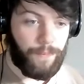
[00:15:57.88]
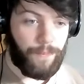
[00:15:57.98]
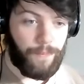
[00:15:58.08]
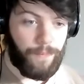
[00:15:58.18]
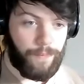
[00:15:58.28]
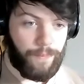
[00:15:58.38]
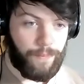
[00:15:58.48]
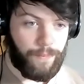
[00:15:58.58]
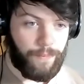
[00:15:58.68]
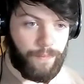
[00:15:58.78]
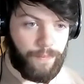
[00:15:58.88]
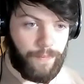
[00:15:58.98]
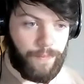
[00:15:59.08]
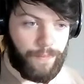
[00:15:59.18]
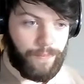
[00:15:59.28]

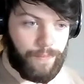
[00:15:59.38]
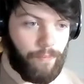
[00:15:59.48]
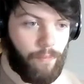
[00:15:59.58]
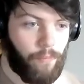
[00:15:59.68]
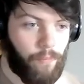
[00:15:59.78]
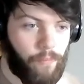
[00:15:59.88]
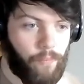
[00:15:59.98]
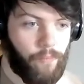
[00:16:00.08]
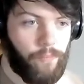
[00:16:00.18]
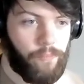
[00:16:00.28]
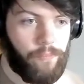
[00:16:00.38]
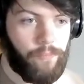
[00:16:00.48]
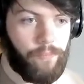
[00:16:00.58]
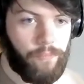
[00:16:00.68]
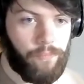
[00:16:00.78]

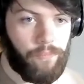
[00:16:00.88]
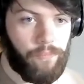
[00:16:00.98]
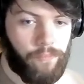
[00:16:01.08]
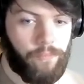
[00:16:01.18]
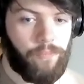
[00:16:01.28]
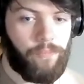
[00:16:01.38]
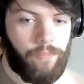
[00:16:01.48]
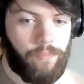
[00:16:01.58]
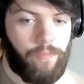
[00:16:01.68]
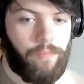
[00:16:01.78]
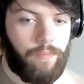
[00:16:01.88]
No words are spoken by the person on screen.